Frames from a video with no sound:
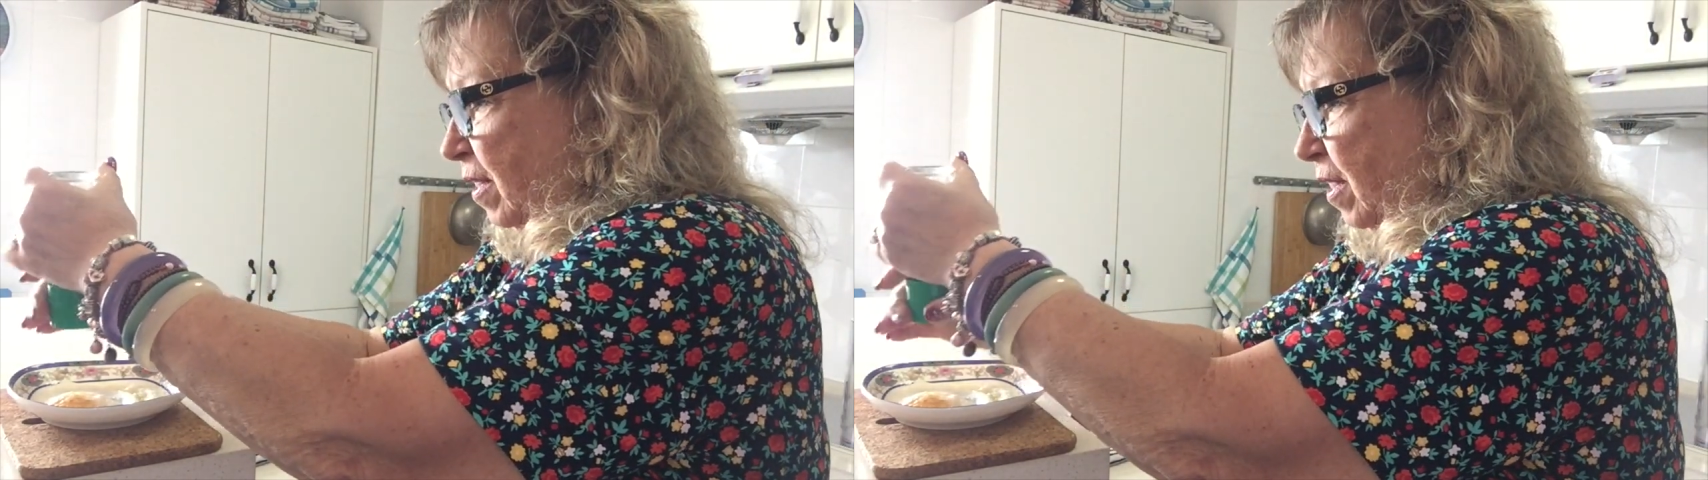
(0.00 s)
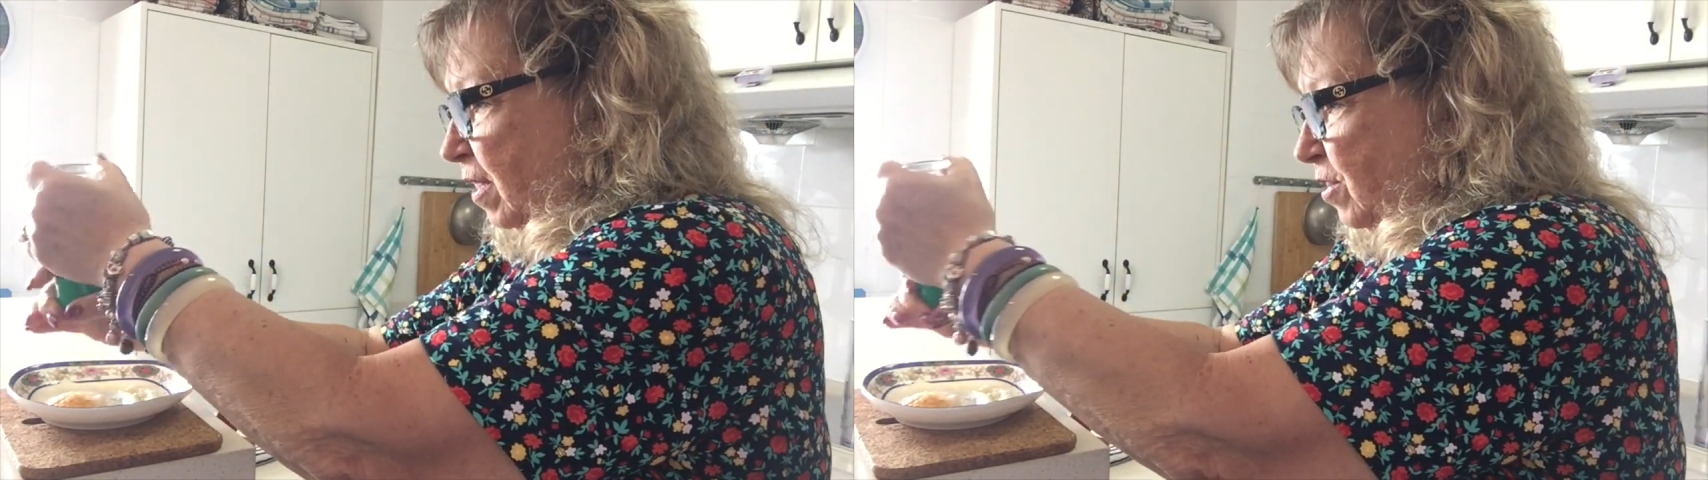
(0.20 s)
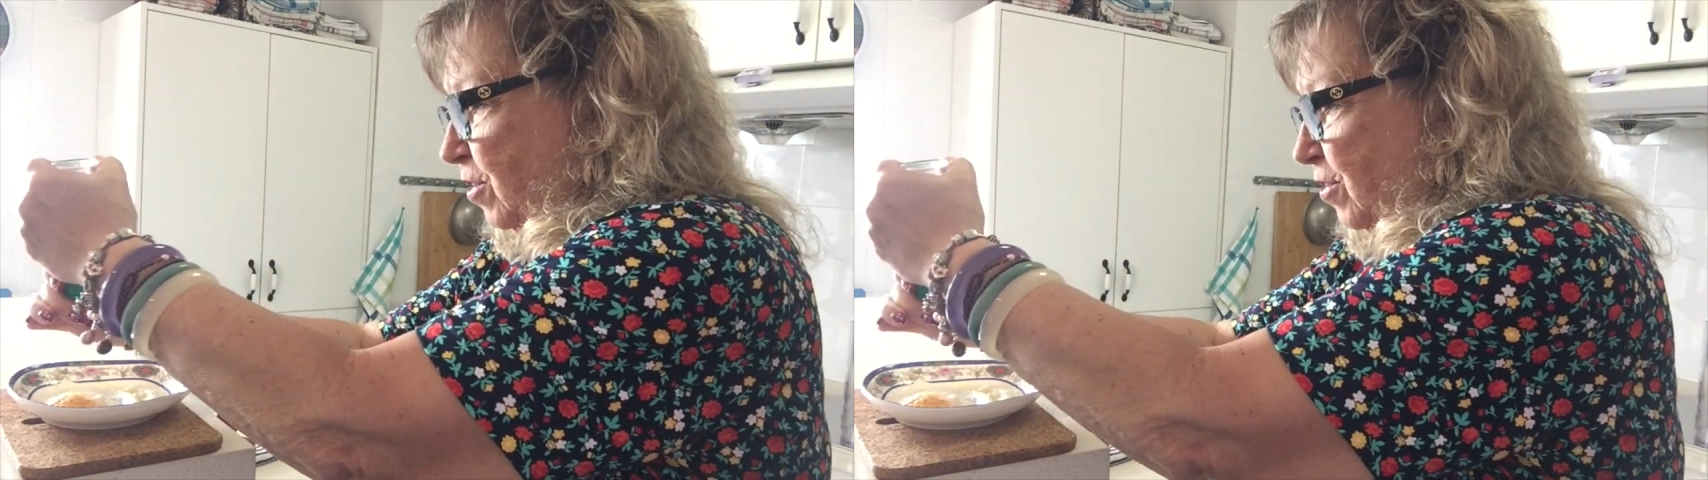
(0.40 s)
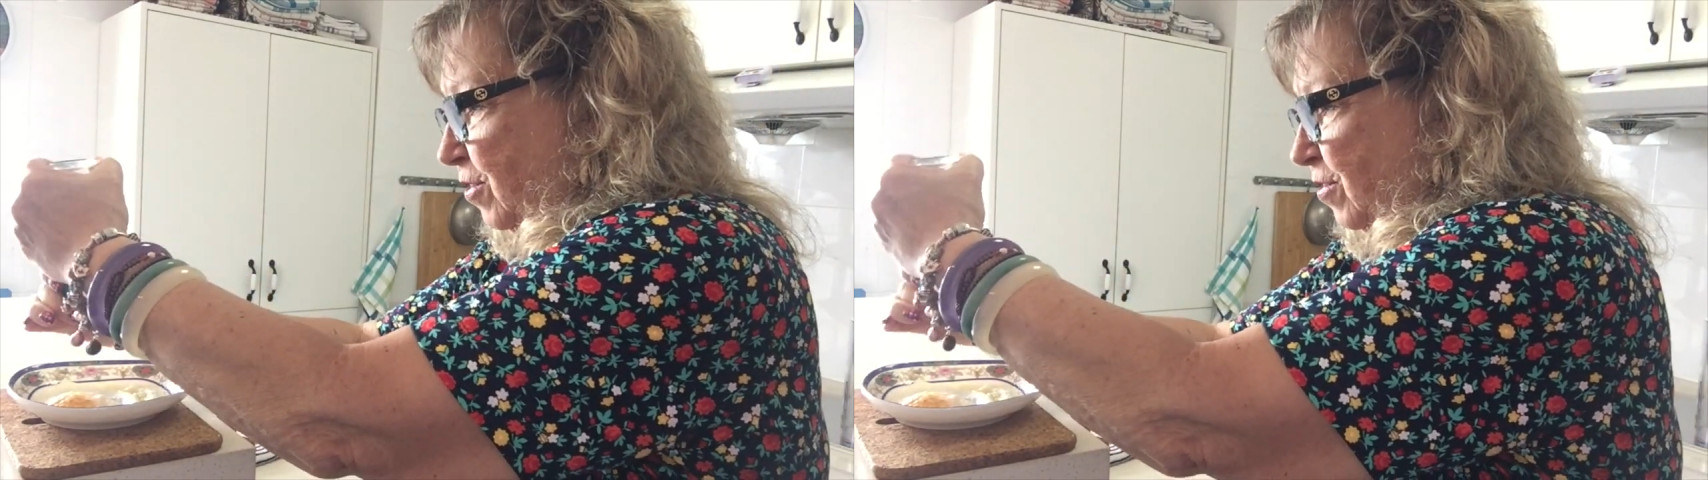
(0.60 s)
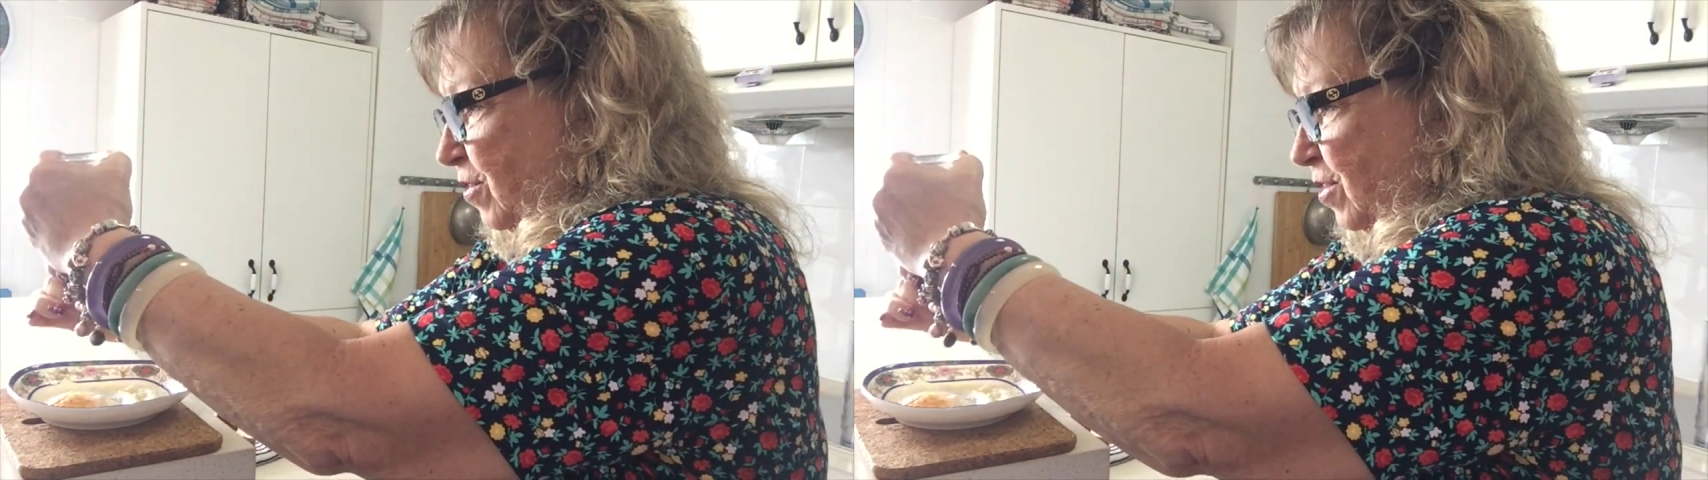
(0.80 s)
uh,
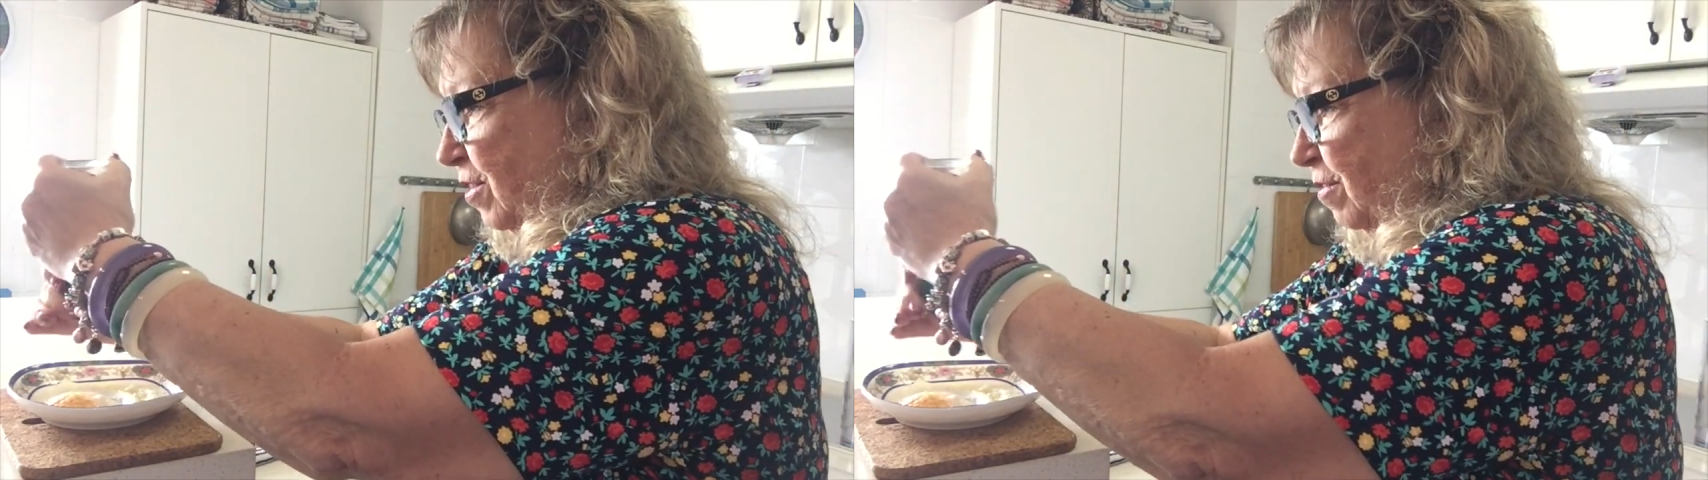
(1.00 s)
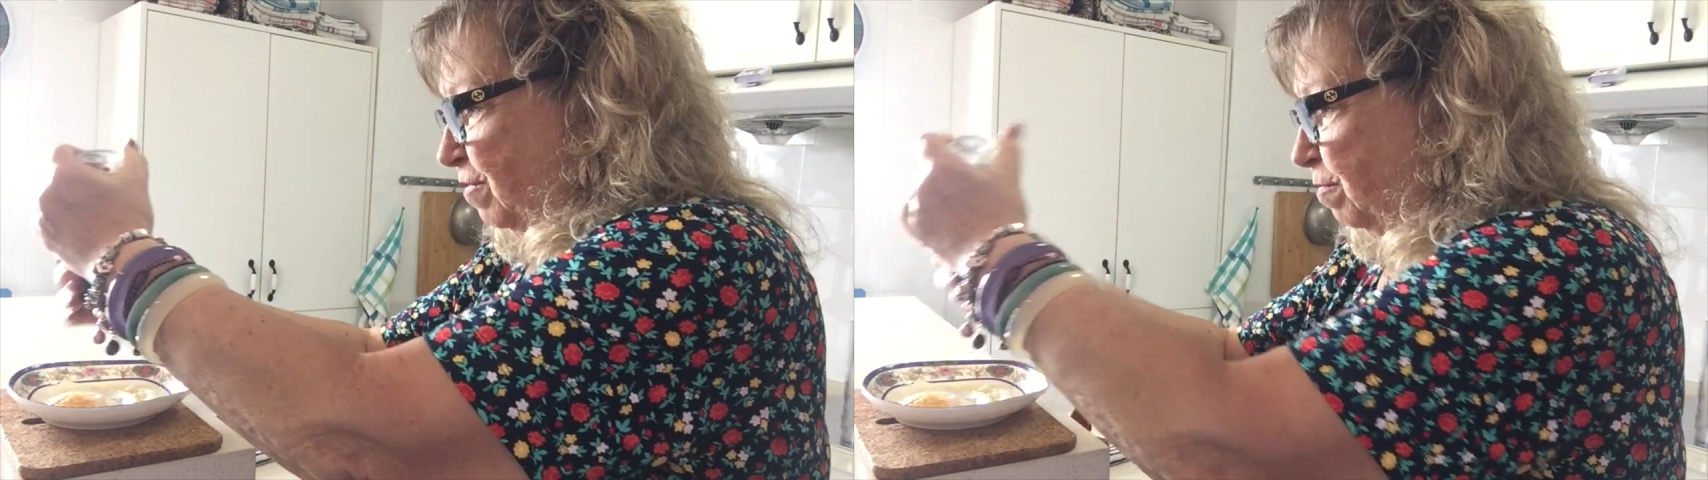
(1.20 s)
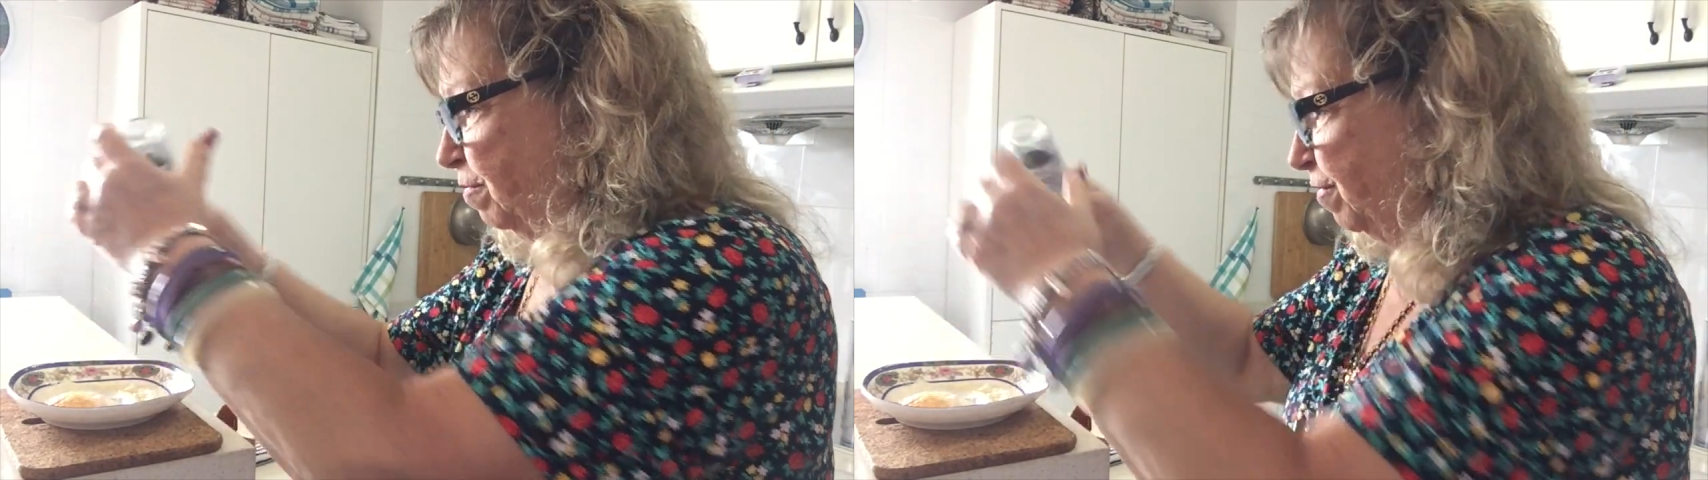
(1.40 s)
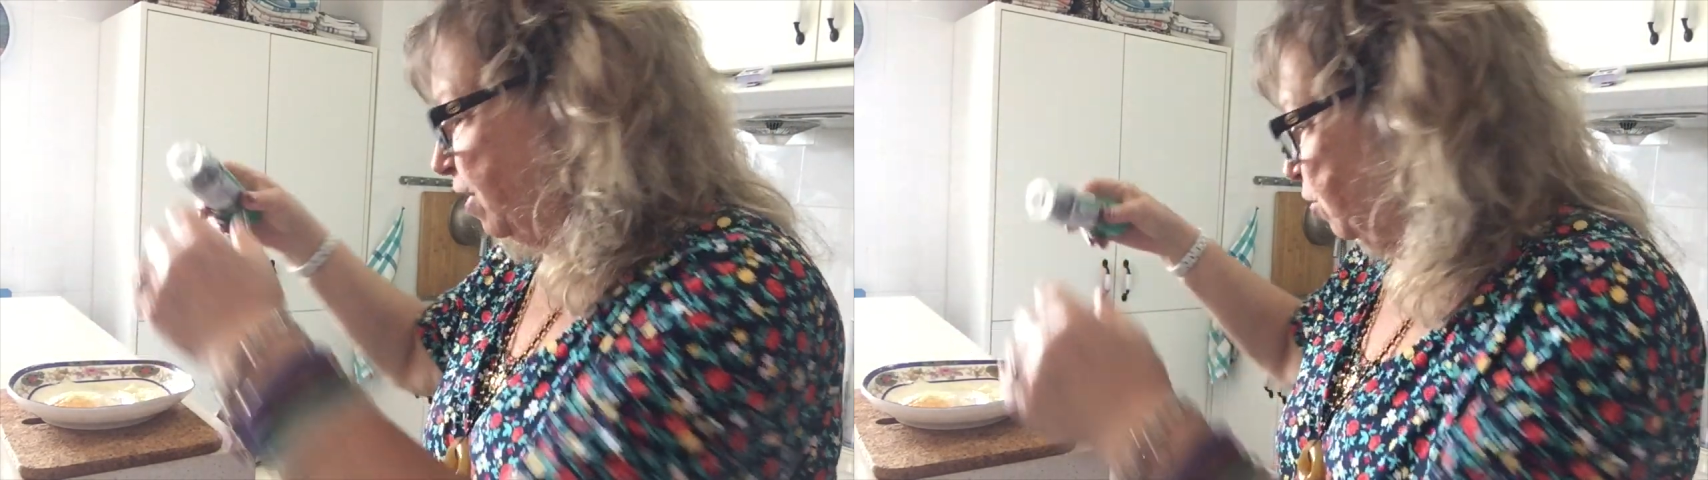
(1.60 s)
turns of fresh